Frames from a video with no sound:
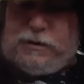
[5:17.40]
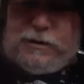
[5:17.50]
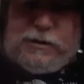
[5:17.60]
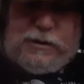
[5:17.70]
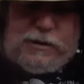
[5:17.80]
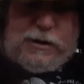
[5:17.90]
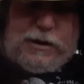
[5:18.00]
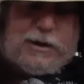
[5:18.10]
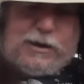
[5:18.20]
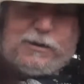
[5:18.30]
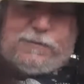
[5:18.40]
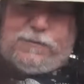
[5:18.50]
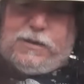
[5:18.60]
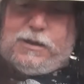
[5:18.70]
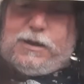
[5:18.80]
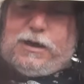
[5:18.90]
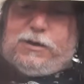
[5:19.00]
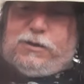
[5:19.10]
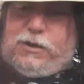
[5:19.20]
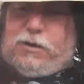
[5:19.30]
Look at that. Now
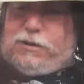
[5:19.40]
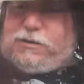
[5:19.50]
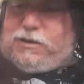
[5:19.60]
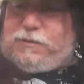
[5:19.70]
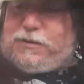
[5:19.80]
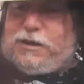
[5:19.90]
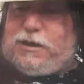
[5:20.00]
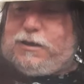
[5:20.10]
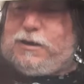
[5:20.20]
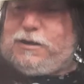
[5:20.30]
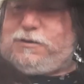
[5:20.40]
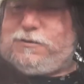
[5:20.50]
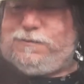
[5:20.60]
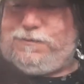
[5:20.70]
you'll notice something on this.